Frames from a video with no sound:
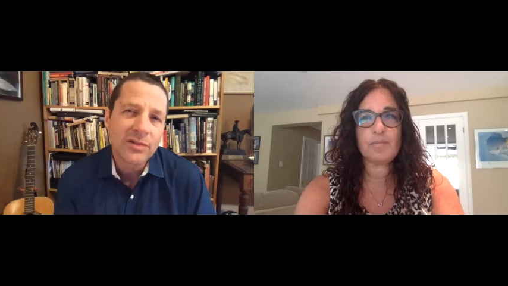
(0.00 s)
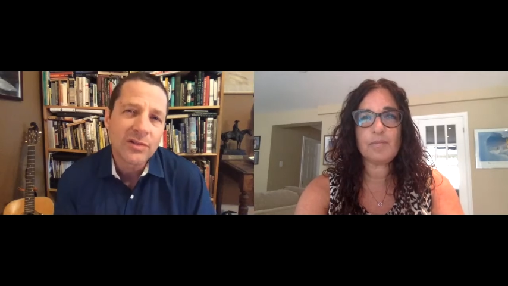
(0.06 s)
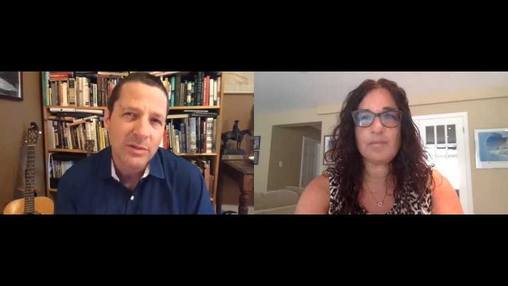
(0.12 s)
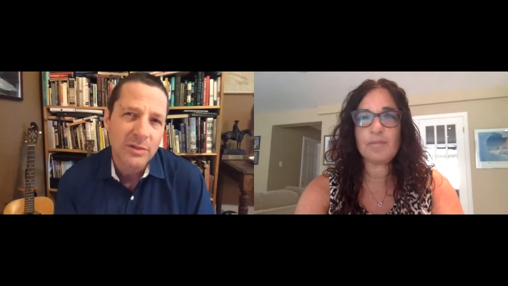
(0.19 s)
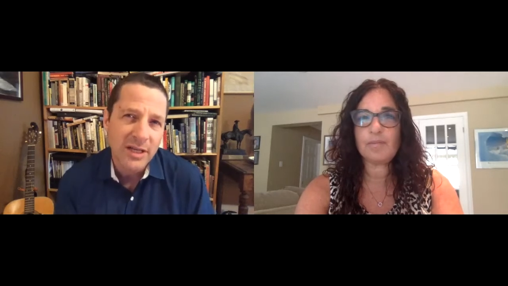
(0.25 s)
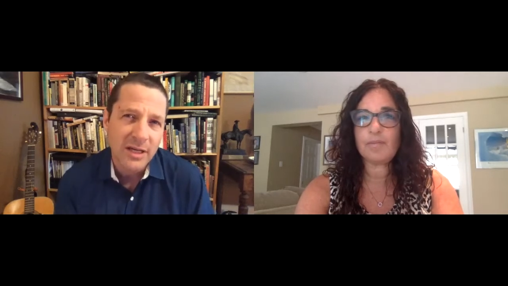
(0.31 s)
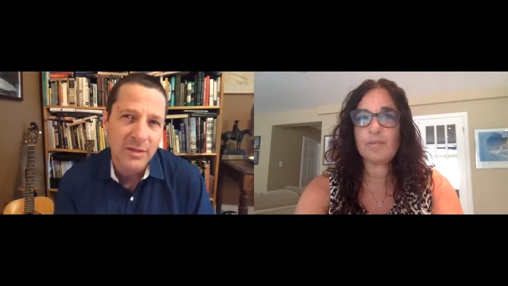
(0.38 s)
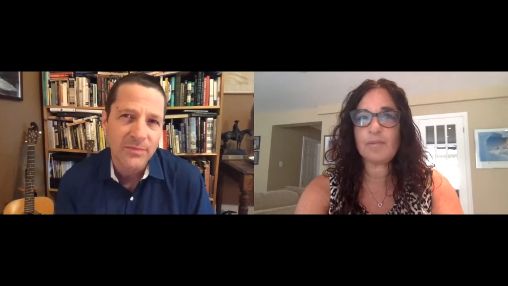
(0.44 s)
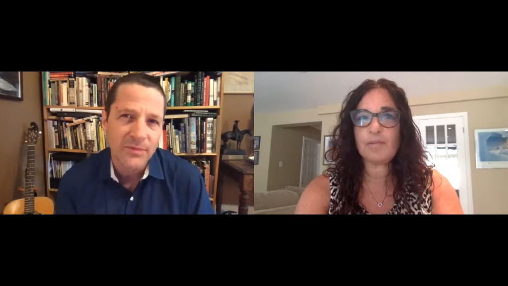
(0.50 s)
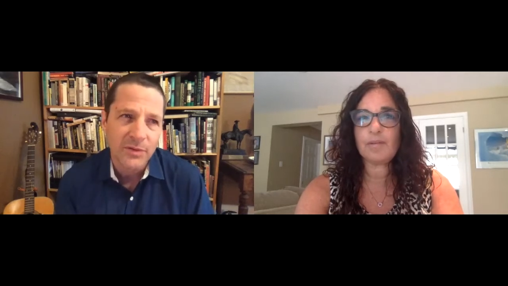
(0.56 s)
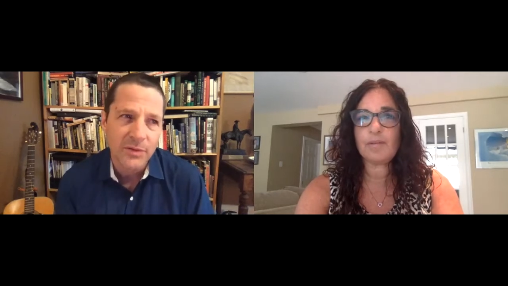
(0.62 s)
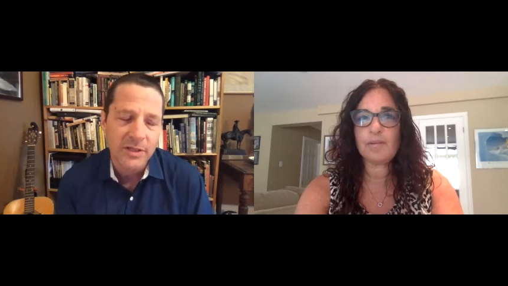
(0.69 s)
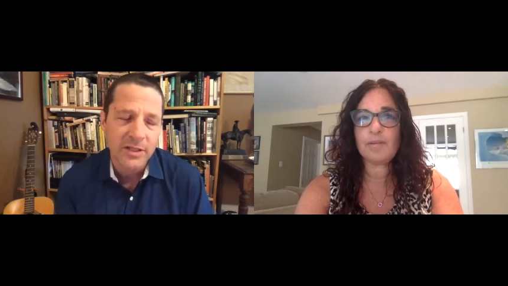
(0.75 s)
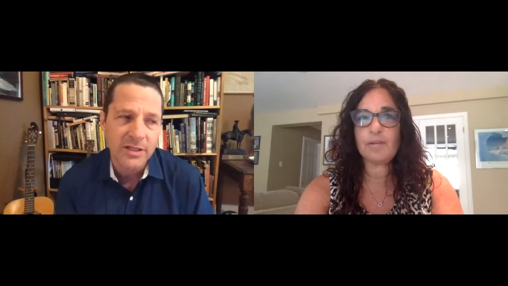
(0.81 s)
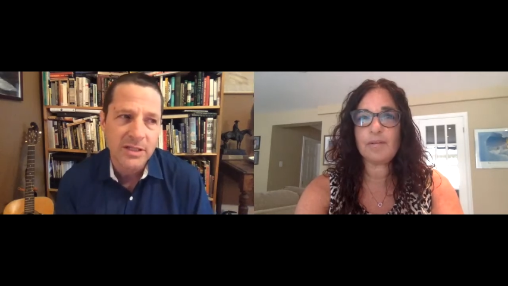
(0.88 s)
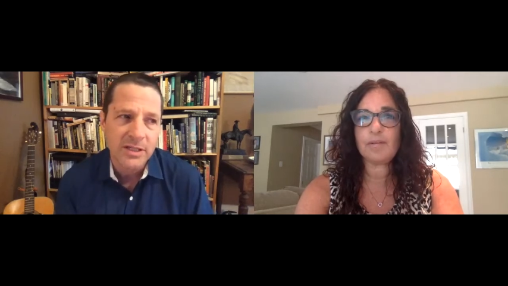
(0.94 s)
Speaker 1: is helpful that a
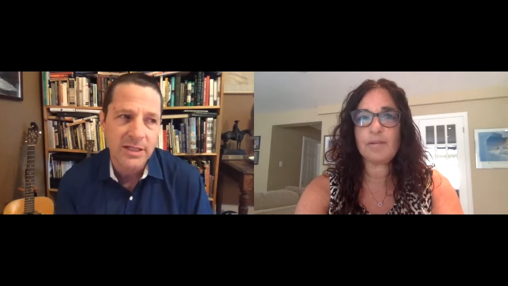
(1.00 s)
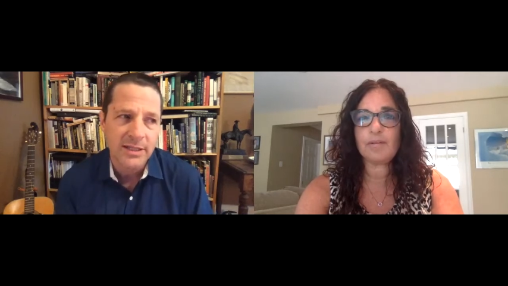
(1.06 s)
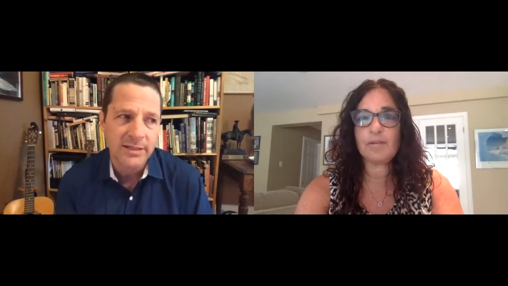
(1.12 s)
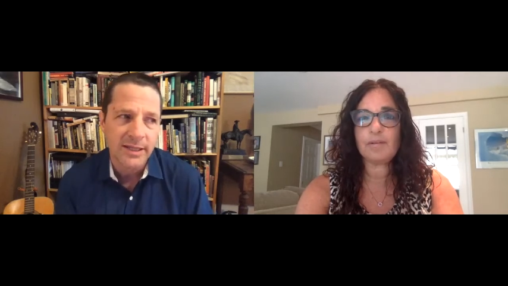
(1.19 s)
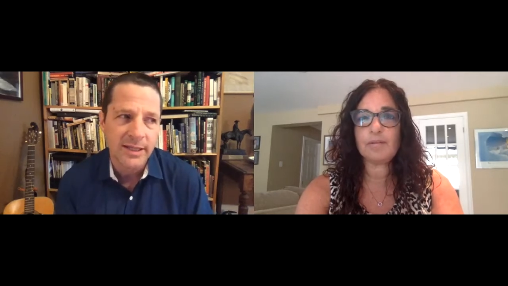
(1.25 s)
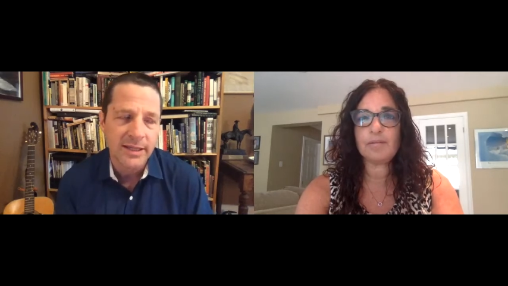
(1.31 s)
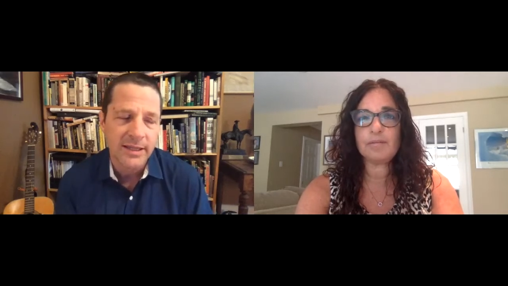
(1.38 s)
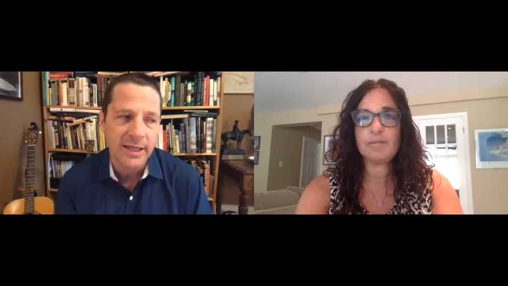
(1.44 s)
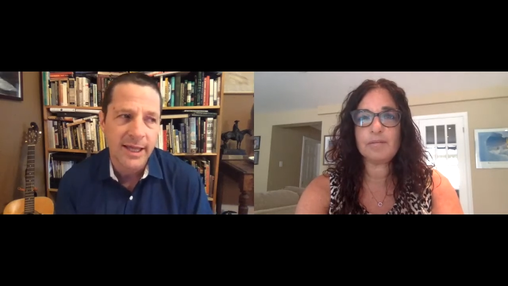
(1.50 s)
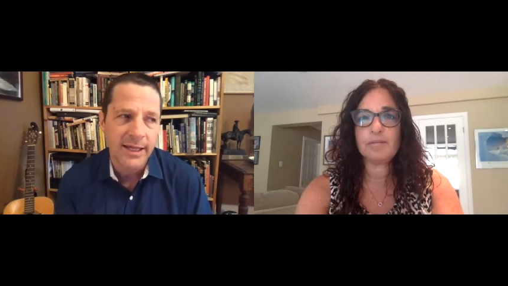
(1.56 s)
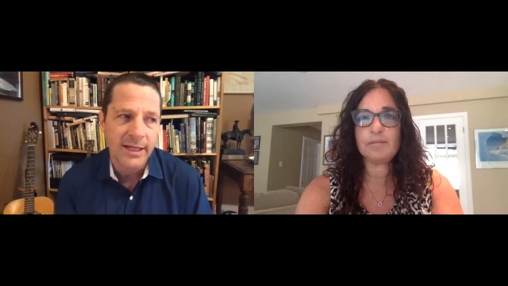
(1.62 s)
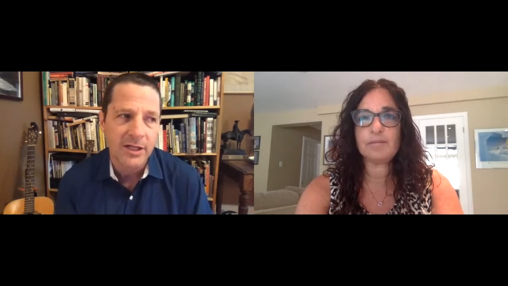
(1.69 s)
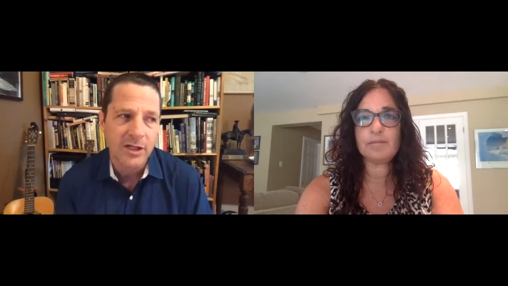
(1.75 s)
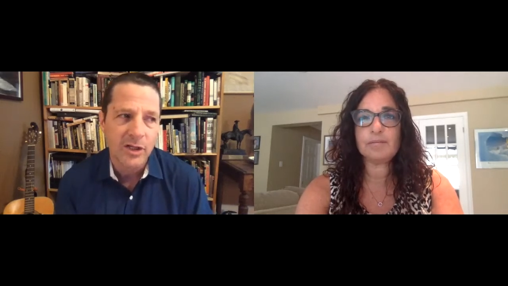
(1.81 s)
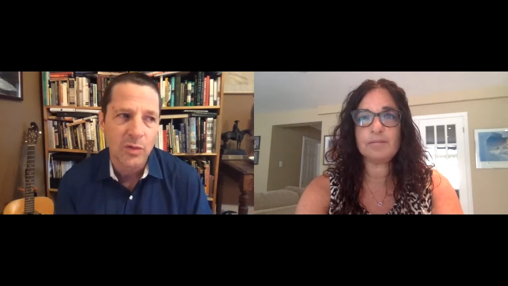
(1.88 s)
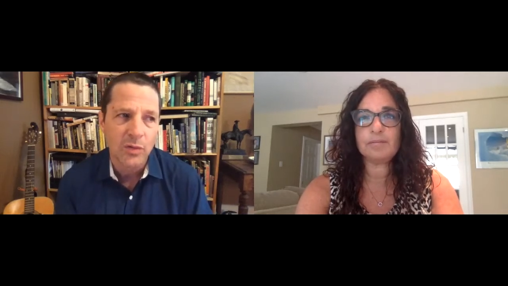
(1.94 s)
scene like that
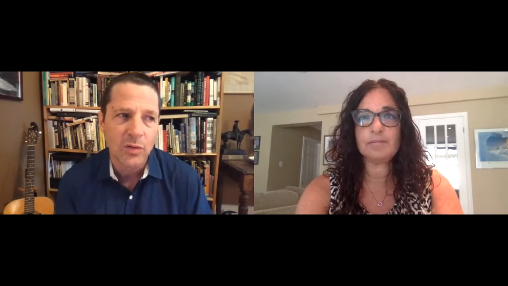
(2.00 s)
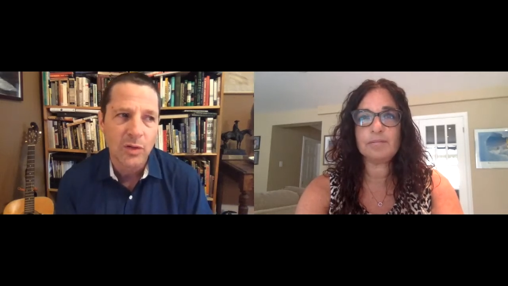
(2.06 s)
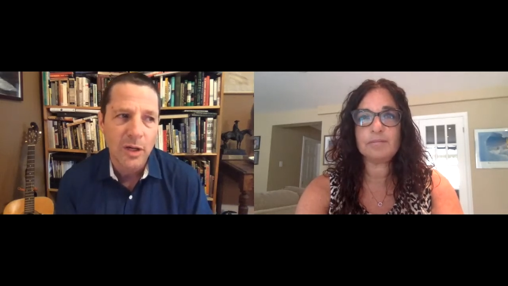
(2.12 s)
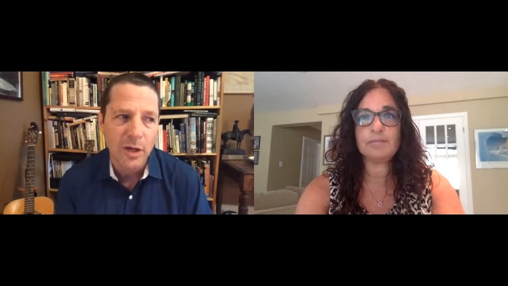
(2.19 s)
you know